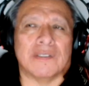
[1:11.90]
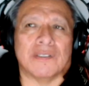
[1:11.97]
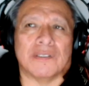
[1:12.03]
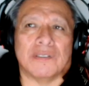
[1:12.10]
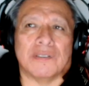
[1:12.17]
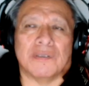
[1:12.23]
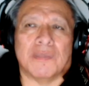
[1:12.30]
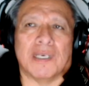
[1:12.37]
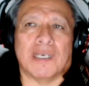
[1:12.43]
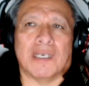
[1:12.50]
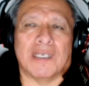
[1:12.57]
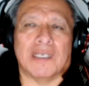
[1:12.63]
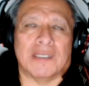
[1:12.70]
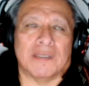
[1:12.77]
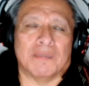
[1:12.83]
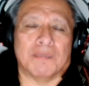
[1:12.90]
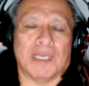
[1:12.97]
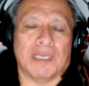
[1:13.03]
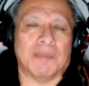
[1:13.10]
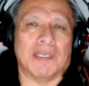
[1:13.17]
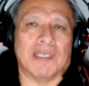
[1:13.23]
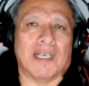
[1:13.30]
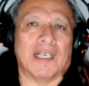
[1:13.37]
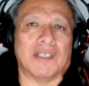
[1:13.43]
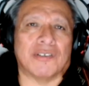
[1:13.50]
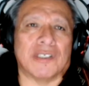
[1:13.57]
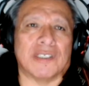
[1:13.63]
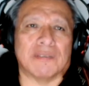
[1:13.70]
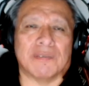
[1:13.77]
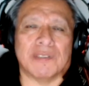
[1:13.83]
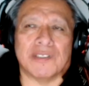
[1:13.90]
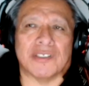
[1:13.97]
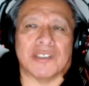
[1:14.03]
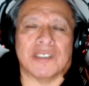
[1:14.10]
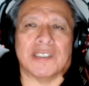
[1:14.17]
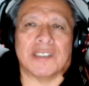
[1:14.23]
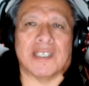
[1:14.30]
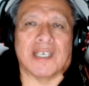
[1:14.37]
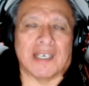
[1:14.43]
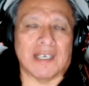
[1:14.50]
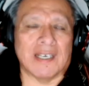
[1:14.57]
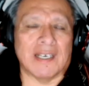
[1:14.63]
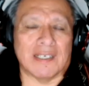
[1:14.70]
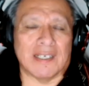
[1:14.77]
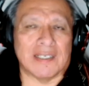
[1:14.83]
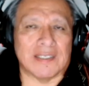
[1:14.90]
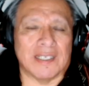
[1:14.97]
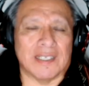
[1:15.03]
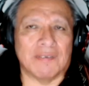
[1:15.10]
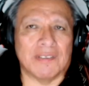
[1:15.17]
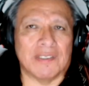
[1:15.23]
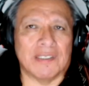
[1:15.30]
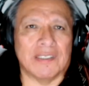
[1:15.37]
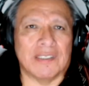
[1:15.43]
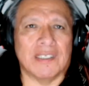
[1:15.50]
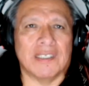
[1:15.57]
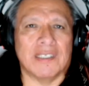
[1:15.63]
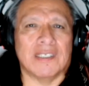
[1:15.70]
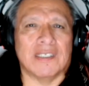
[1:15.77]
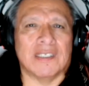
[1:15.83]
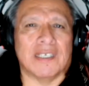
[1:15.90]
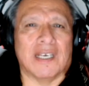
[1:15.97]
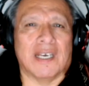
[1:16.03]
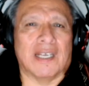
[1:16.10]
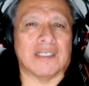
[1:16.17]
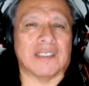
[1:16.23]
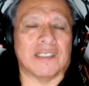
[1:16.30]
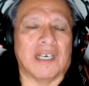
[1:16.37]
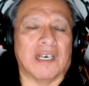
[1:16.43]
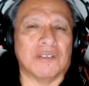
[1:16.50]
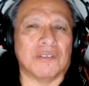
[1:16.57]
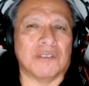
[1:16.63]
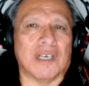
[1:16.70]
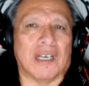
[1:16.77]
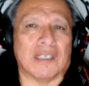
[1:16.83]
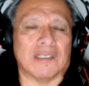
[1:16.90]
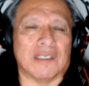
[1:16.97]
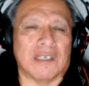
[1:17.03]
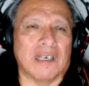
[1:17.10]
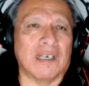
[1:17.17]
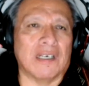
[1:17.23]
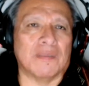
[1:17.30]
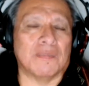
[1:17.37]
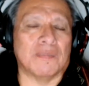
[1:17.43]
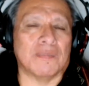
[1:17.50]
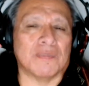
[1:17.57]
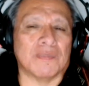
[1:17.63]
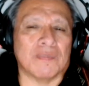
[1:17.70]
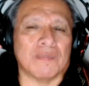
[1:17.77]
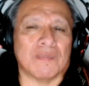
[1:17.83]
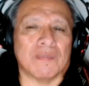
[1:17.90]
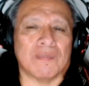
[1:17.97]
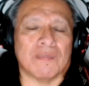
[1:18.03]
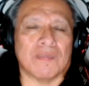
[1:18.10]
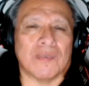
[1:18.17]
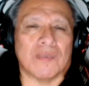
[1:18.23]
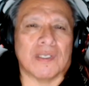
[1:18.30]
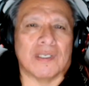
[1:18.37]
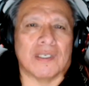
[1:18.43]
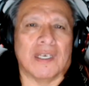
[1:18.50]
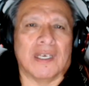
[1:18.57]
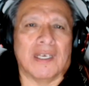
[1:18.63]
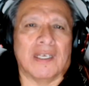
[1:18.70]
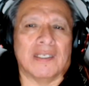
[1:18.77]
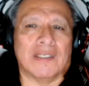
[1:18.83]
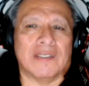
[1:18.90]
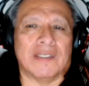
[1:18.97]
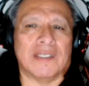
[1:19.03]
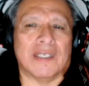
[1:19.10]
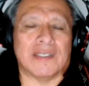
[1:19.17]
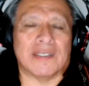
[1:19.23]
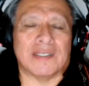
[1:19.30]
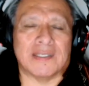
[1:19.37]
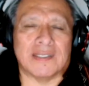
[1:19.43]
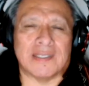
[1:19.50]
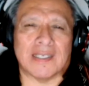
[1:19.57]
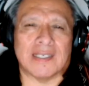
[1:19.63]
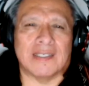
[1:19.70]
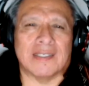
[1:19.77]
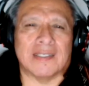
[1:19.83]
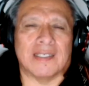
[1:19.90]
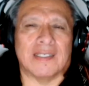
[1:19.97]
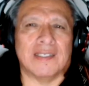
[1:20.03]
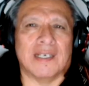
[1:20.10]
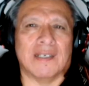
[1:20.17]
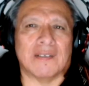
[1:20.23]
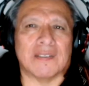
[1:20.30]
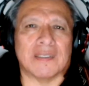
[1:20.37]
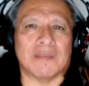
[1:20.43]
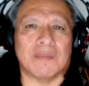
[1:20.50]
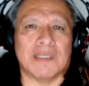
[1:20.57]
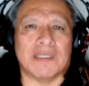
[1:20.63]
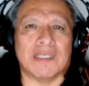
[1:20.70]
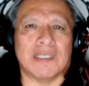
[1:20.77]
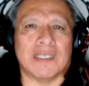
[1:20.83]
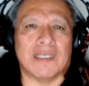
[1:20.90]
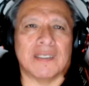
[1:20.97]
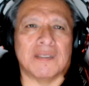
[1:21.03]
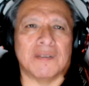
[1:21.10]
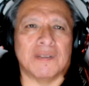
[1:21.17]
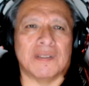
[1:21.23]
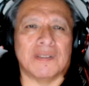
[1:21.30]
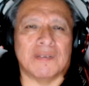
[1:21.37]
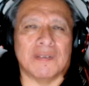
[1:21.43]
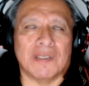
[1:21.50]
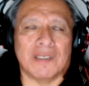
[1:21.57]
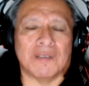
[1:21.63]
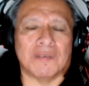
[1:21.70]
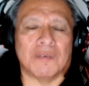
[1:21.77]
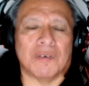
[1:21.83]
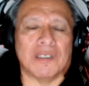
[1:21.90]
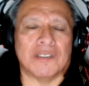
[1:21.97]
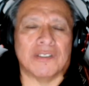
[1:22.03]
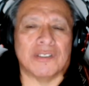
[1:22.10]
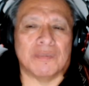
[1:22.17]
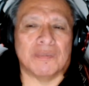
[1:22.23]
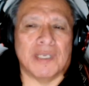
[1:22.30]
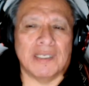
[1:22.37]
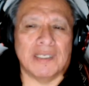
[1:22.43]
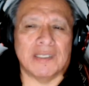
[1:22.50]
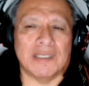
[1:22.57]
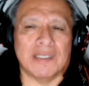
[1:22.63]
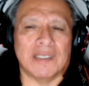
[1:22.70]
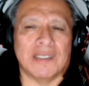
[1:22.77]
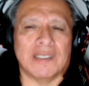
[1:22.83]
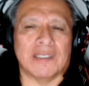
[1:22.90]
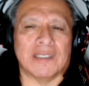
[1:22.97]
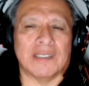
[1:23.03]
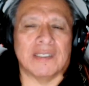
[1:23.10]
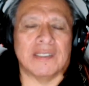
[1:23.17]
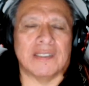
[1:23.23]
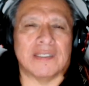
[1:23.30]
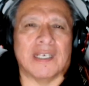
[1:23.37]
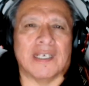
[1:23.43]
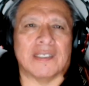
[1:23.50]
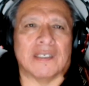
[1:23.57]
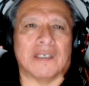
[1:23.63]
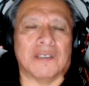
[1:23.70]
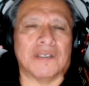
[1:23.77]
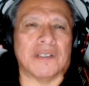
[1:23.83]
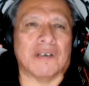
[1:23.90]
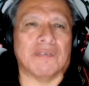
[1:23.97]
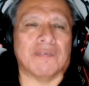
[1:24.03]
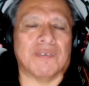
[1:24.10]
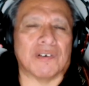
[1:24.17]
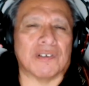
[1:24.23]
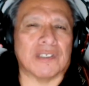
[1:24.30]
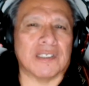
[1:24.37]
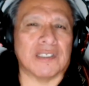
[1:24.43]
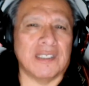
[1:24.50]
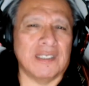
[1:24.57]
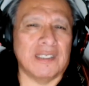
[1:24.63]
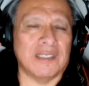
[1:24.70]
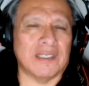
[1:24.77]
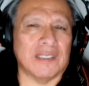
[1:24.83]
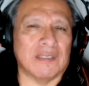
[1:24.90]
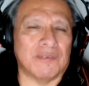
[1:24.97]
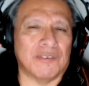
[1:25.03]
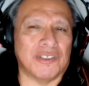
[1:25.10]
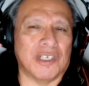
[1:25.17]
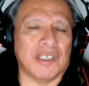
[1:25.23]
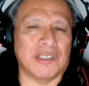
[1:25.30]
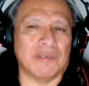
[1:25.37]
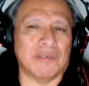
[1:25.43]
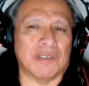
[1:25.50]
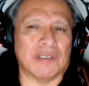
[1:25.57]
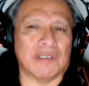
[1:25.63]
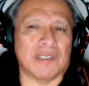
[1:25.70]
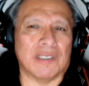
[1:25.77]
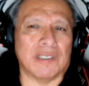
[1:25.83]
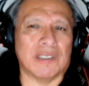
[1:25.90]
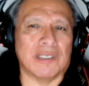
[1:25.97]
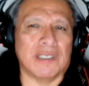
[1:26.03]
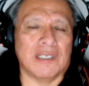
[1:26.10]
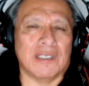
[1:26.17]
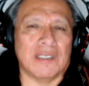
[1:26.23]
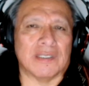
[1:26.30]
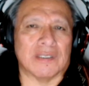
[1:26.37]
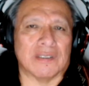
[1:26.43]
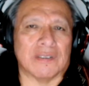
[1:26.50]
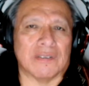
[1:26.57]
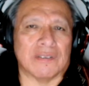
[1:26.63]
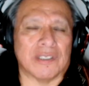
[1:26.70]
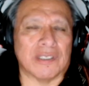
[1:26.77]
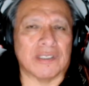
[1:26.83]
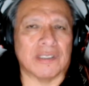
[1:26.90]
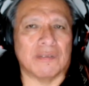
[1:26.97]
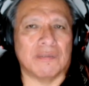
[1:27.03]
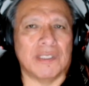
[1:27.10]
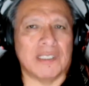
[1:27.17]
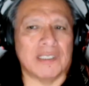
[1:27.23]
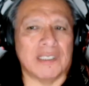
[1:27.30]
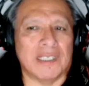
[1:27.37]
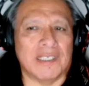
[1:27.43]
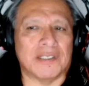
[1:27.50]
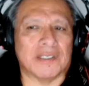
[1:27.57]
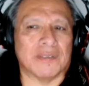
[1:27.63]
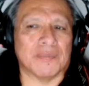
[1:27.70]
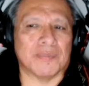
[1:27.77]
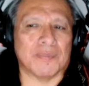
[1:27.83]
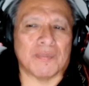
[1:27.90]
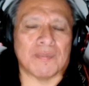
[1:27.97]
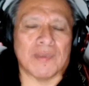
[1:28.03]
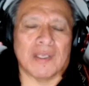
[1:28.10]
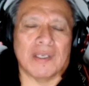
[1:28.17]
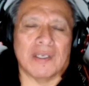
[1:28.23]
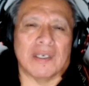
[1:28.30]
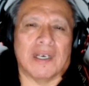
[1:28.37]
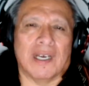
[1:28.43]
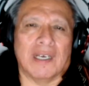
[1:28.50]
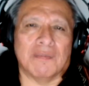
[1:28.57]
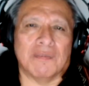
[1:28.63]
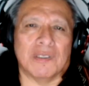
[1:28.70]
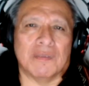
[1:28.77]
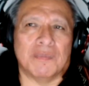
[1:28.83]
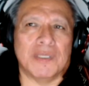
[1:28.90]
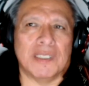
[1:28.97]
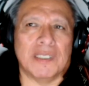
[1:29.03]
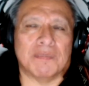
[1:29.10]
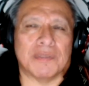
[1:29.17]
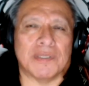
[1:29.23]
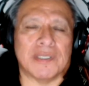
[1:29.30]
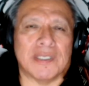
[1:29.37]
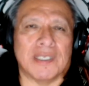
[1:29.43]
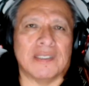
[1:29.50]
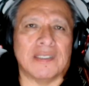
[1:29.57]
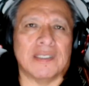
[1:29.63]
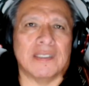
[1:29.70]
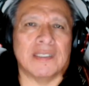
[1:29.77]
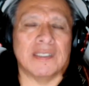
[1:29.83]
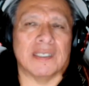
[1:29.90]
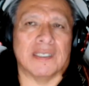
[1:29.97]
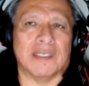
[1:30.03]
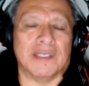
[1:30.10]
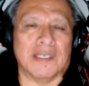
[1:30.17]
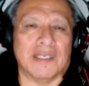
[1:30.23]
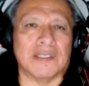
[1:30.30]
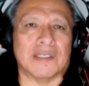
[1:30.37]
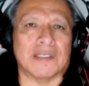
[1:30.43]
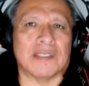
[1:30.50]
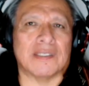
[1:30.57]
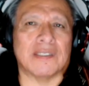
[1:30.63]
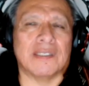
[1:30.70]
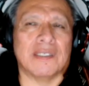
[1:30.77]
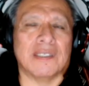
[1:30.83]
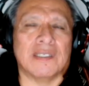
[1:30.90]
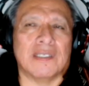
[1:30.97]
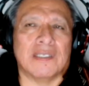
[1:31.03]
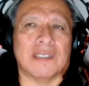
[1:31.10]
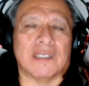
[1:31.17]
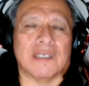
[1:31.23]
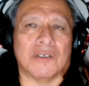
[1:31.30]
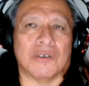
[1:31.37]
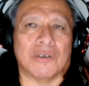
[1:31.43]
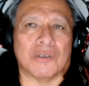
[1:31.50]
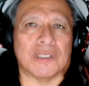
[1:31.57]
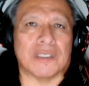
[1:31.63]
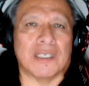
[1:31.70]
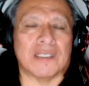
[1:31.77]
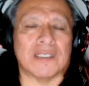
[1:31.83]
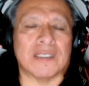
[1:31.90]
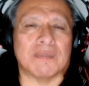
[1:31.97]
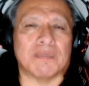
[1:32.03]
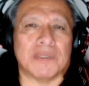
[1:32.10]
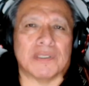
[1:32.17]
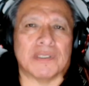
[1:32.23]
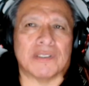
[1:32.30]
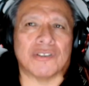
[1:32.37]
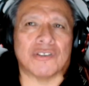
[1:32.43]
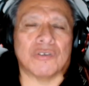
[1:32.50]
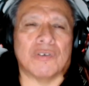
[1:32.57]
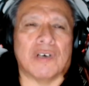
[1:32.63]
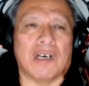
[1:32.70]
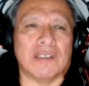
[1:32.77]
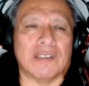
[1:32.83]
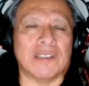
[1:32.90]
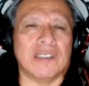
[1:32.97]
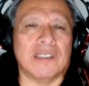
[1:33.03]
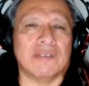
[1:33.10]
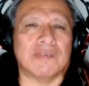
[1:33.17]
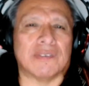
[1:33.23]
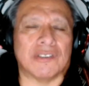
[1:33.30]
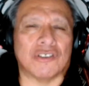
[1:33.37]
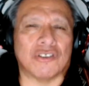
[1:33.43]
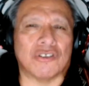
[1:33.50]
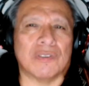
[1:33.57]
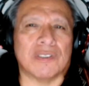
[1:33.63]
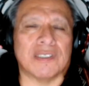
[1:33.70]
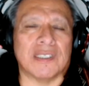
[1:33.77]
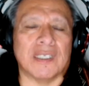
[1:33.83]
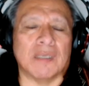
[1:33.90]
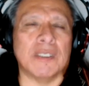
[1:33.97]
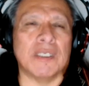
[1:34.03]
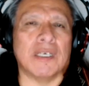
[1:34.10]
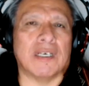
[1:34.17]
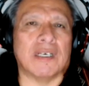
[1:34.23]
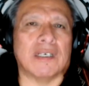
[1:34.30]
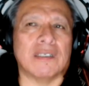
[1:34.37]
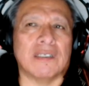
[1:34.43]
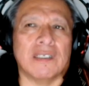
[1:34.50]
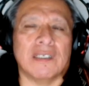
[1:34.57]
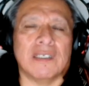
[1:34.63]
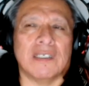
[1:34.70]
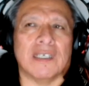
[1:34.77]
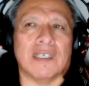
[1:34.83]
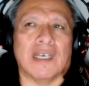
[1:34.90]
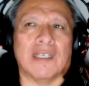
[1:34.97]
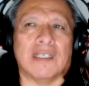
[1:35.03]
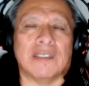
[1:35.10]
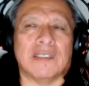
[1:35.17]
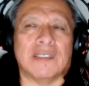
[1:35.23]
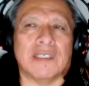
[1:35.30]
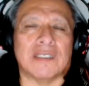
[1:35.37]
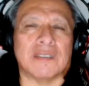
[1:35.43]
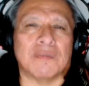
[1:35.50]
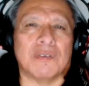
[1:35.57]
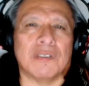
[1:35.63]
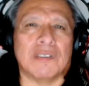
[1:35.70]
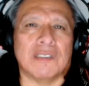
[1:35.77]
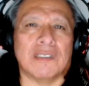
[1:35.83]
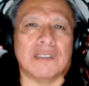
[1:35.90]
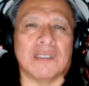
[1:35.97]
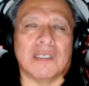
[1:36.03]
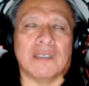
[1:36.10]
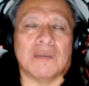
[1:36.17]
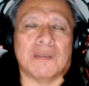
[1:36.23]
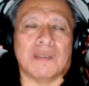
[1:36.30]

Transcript: to my PayPal address, which is hehaka7 at yahoo.com. And the second announcement that I want to make is that on the 14th of January, so just a week later, I will be presenting another Lakota Spirituality Virtual Seminar. And this will